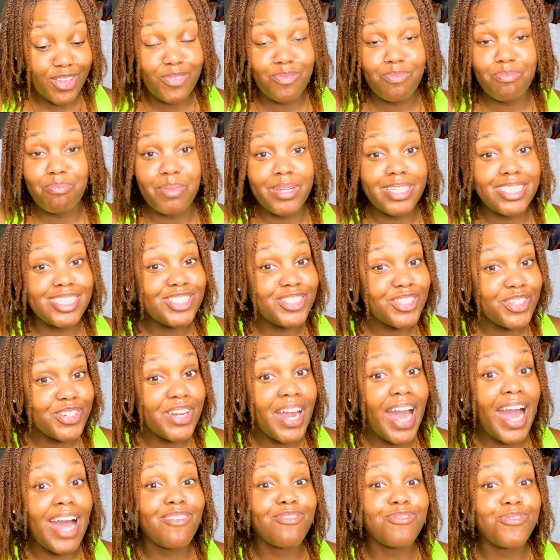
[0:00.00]
but you're
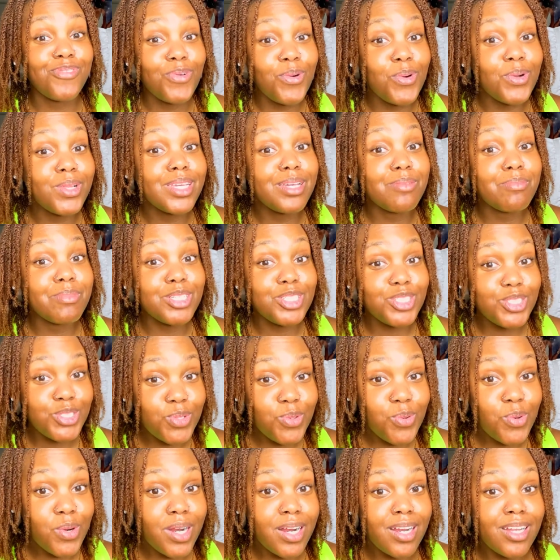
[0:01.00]
not fully
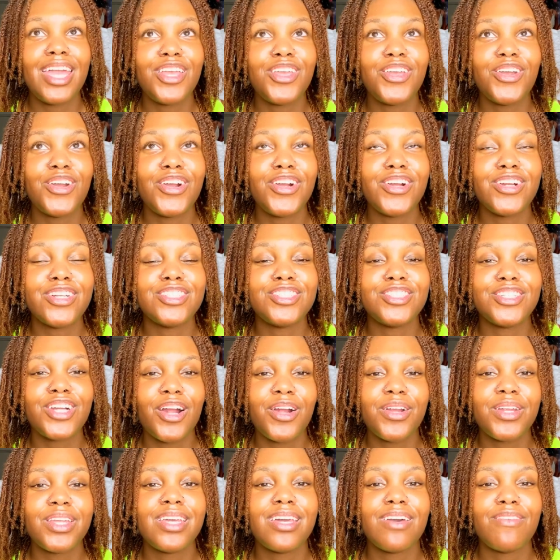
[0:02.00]
mature in your
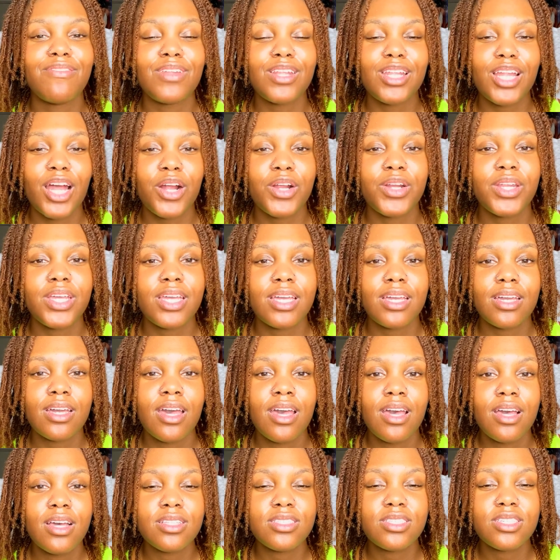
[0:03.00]
journey of learning
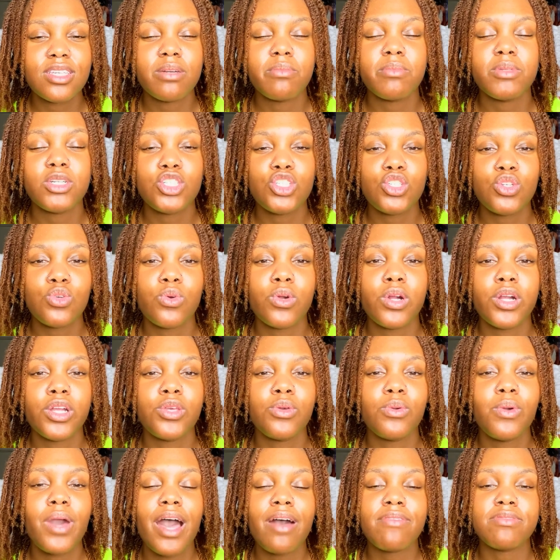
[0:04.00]
to mature,
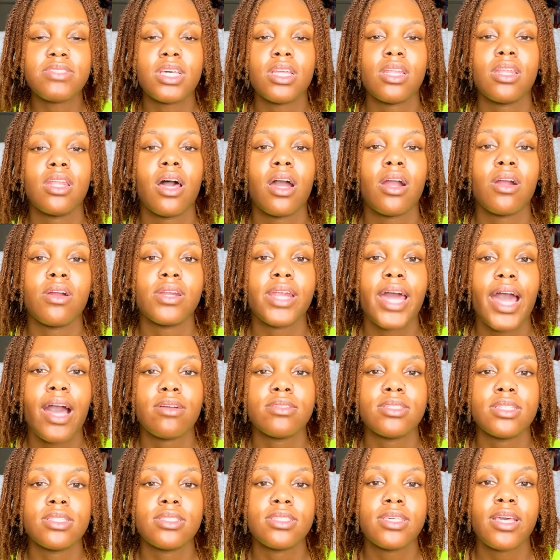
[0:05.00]
you have to learn how
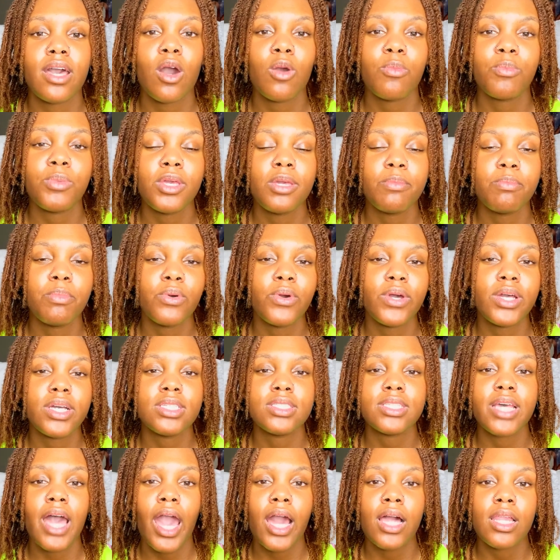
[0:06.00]
to tell people
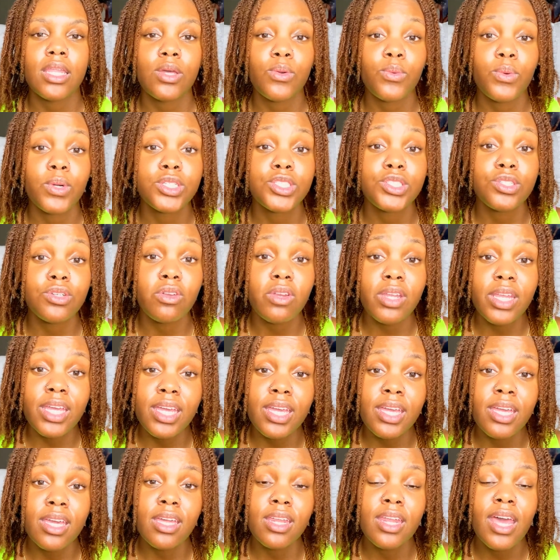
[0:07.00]
exactly what you
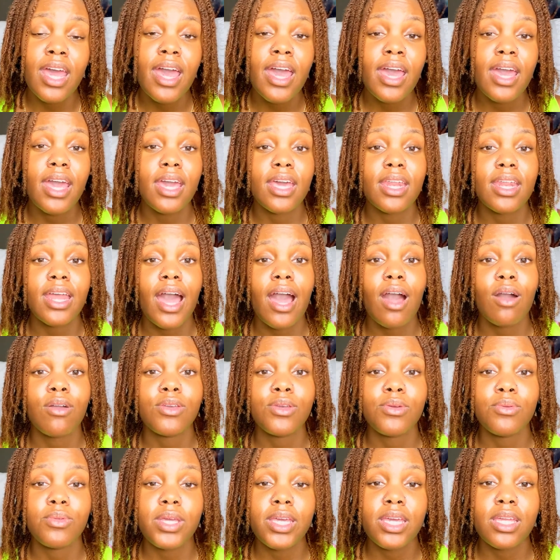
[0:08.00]
need and how
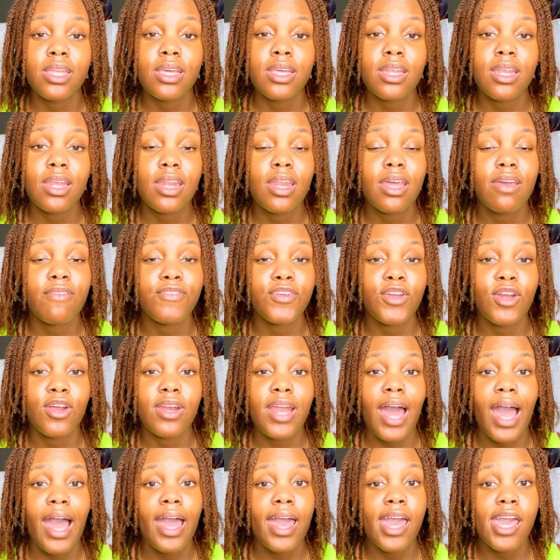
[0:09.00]
you need it. And if you're
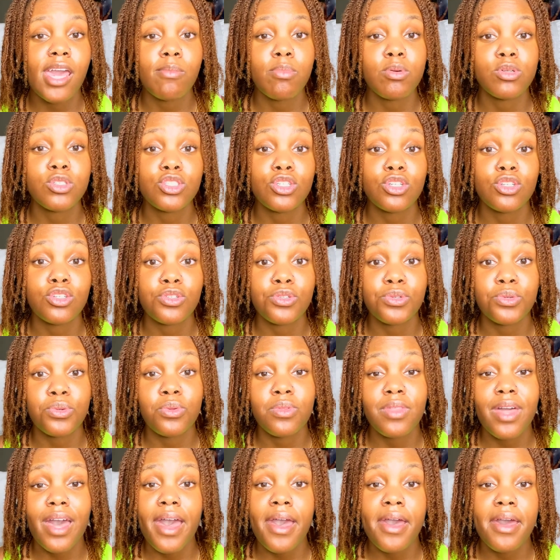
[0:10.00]
not able to
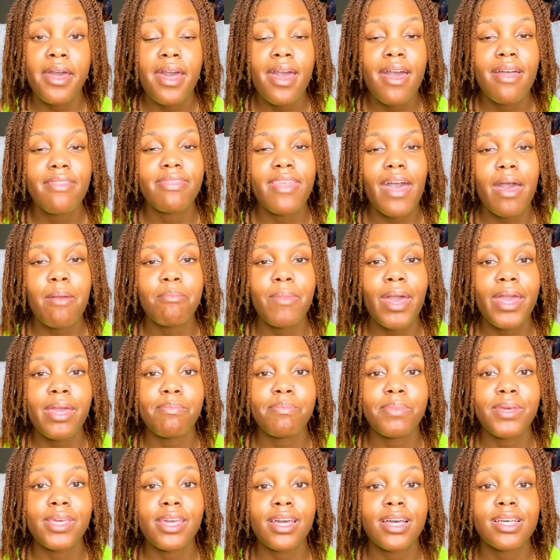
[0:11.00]
do that, that may
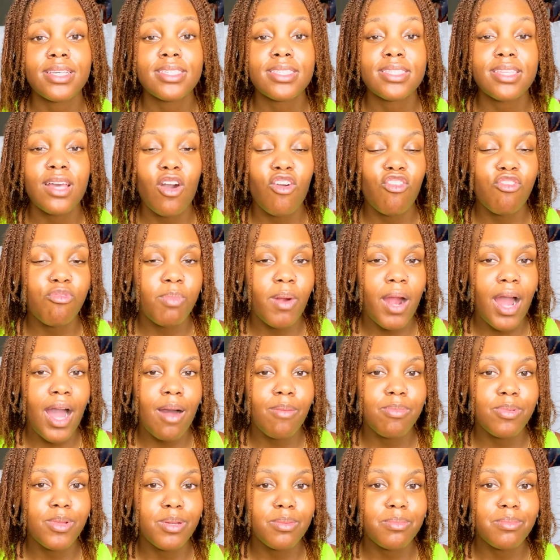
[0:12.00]
be a self
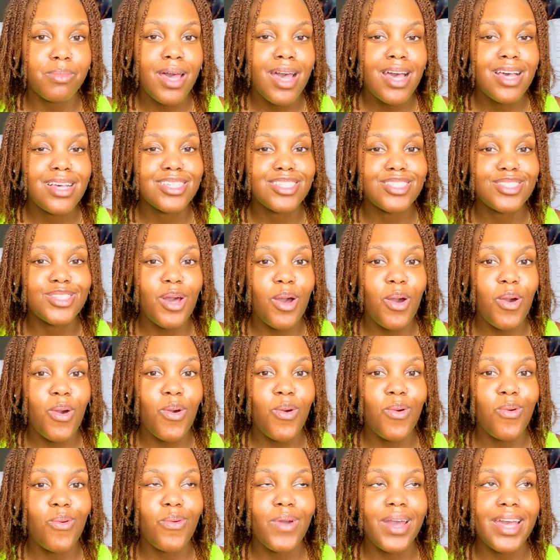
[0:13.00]
problem.
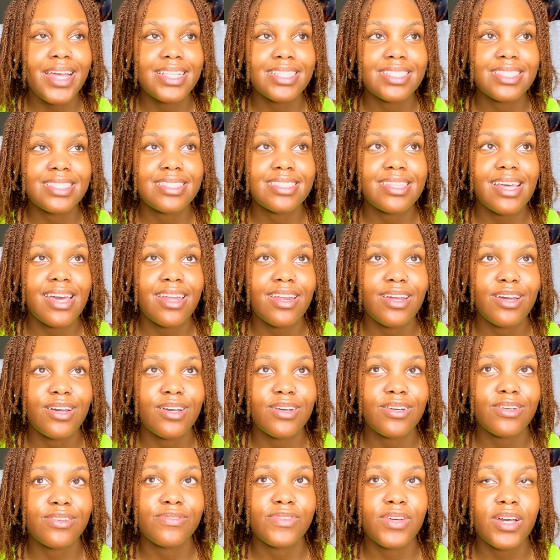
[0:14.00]
So instead
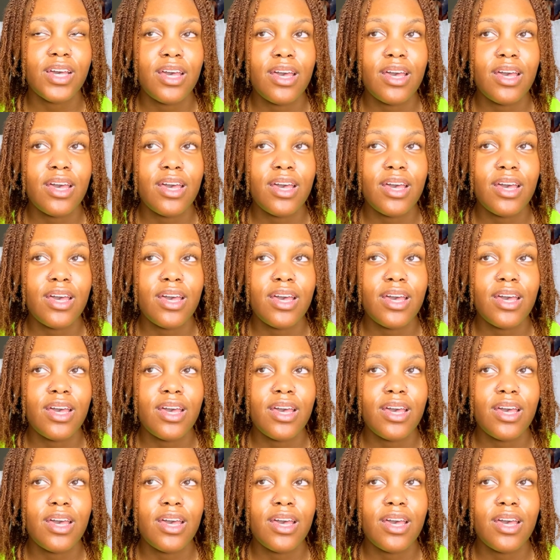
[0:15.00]
of